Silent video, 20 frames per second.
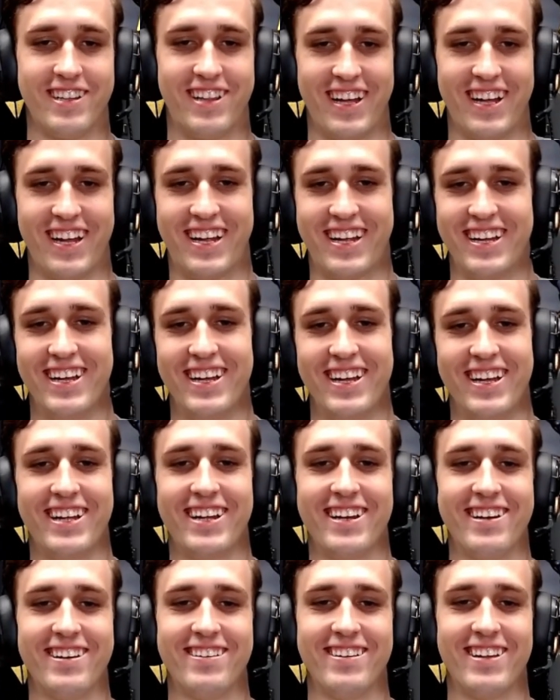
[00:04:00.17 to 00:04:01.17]
like,
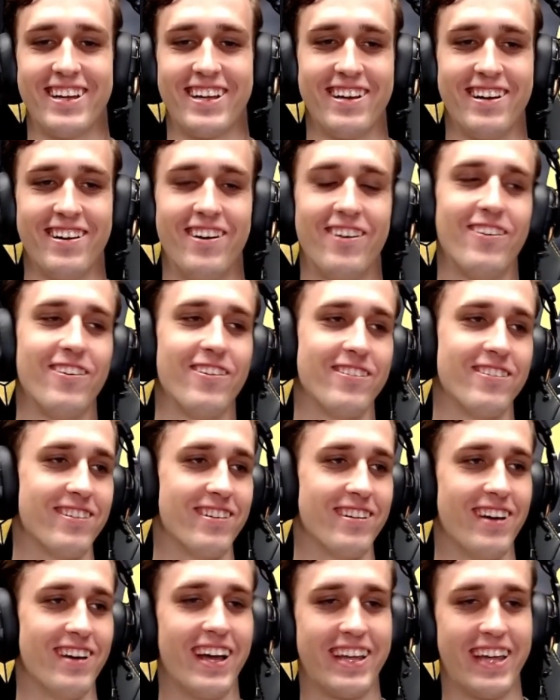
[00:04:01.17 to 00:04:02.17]
like, oh,
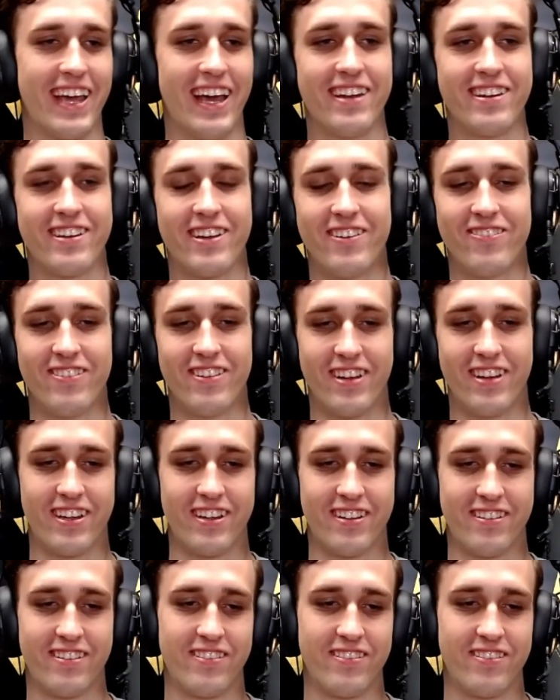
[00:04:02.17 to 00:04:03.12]
I can't like,